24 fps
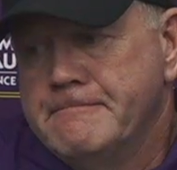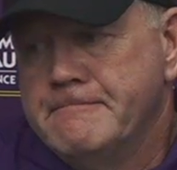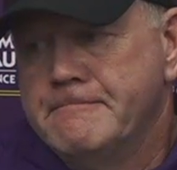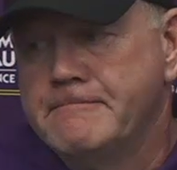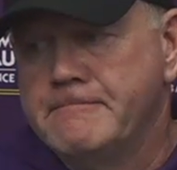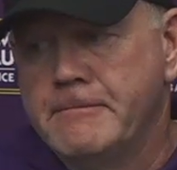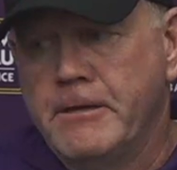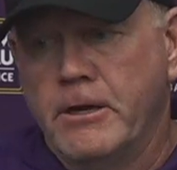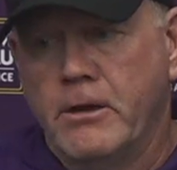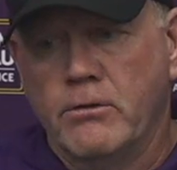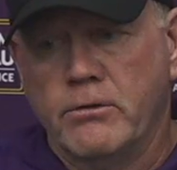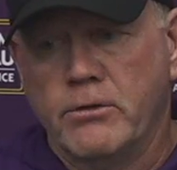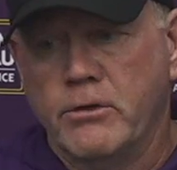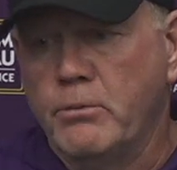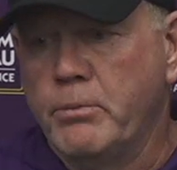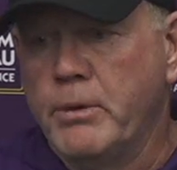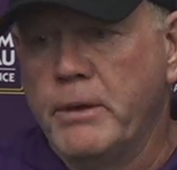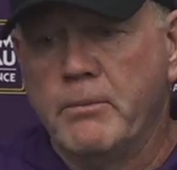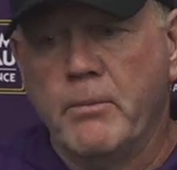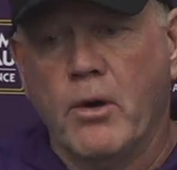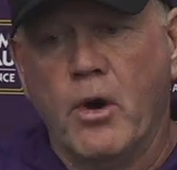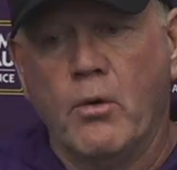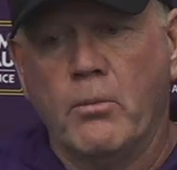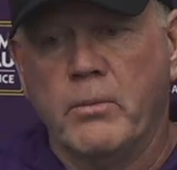you know, there'll
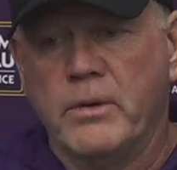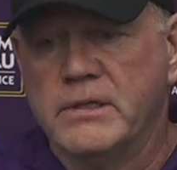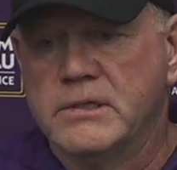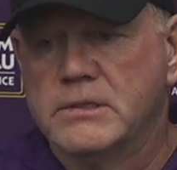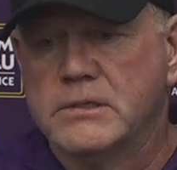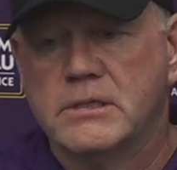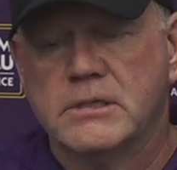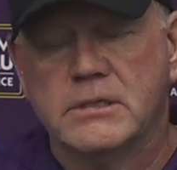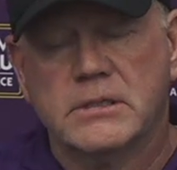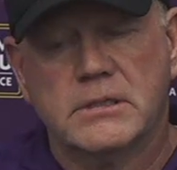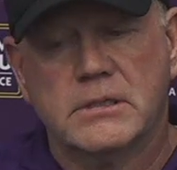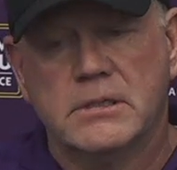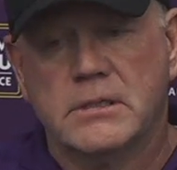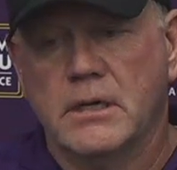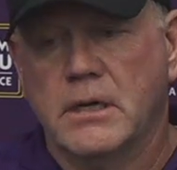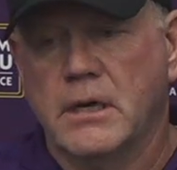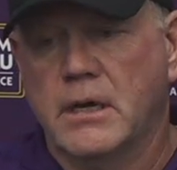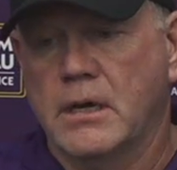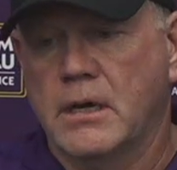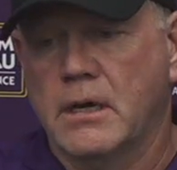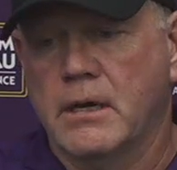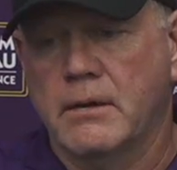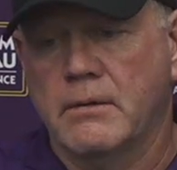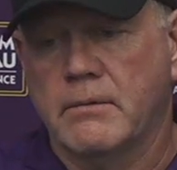be moments
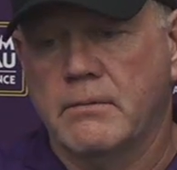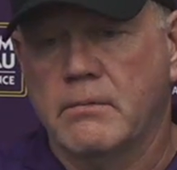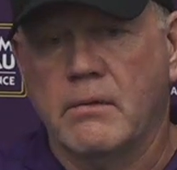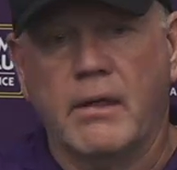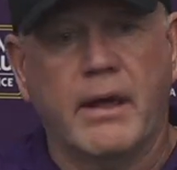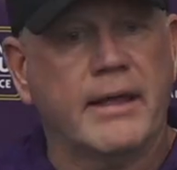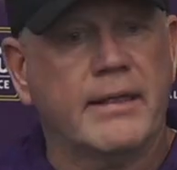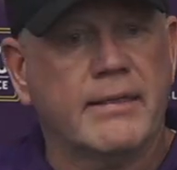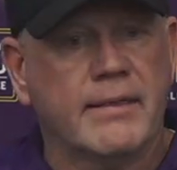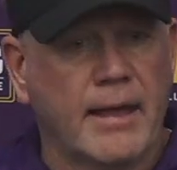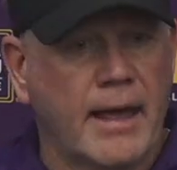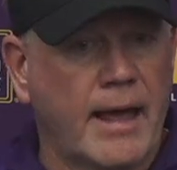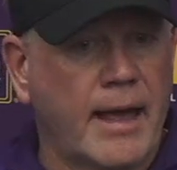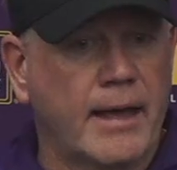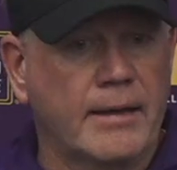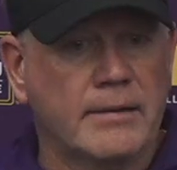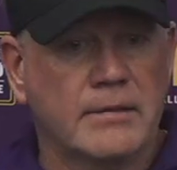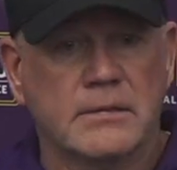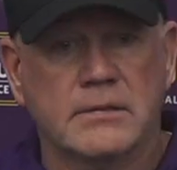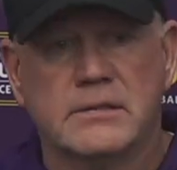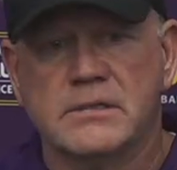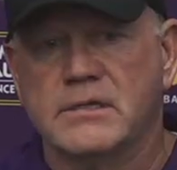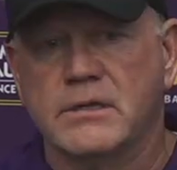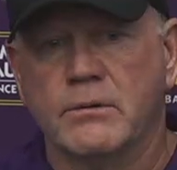like
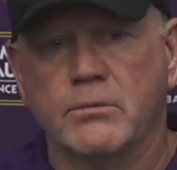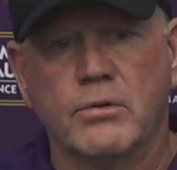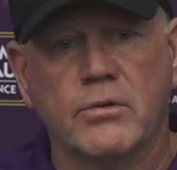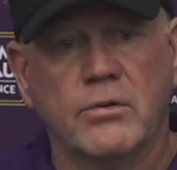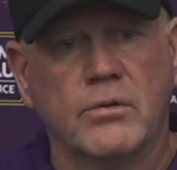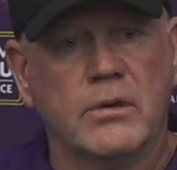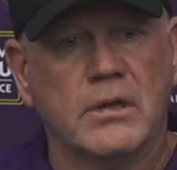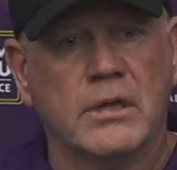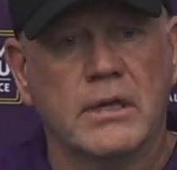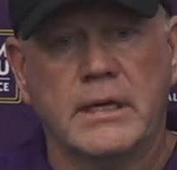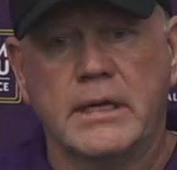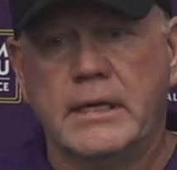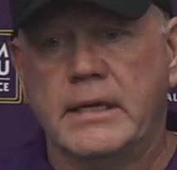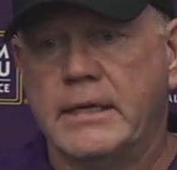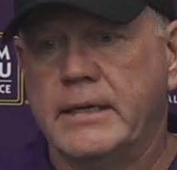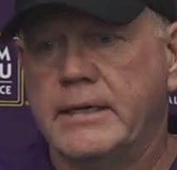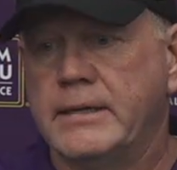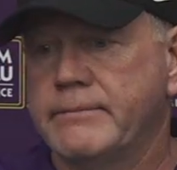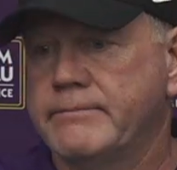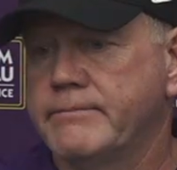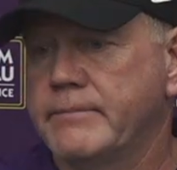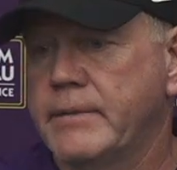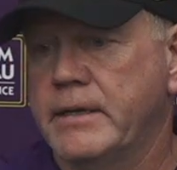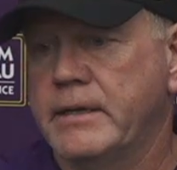that
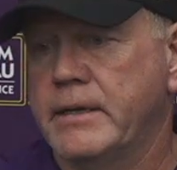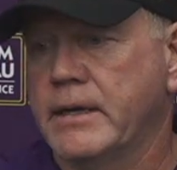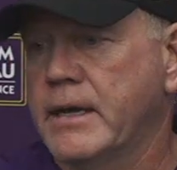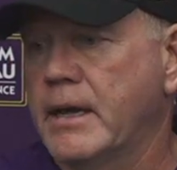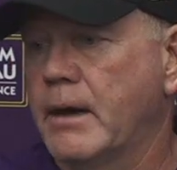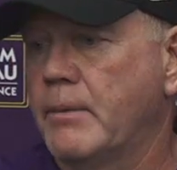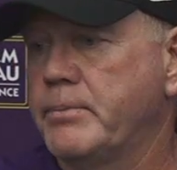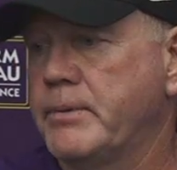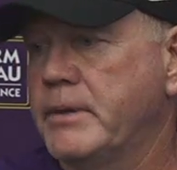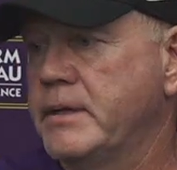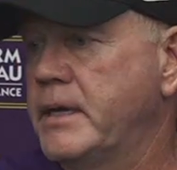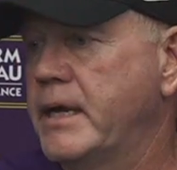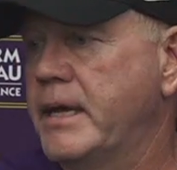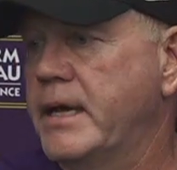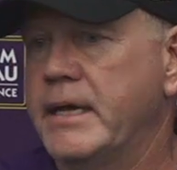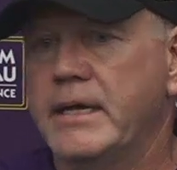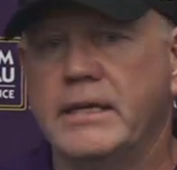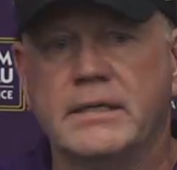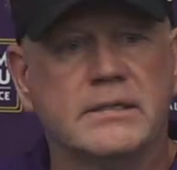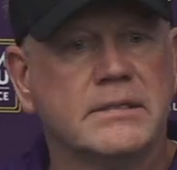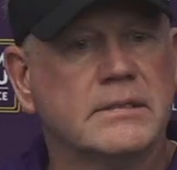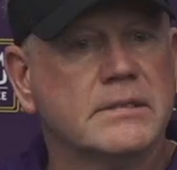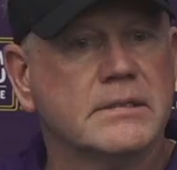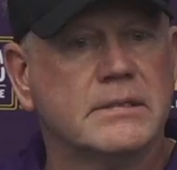similarly in a couple of
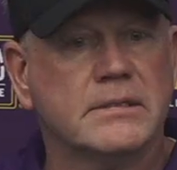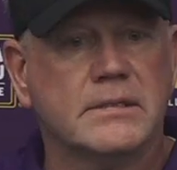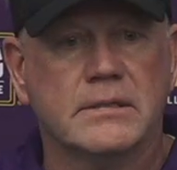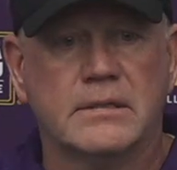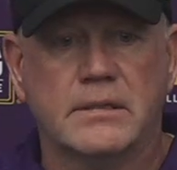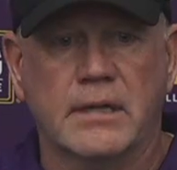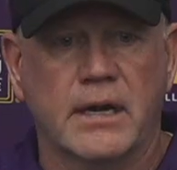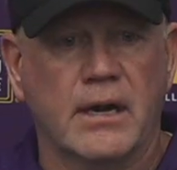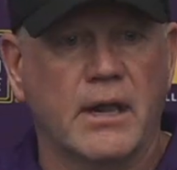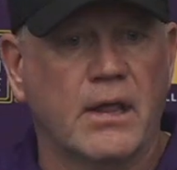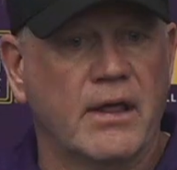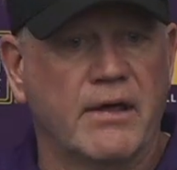days that I'll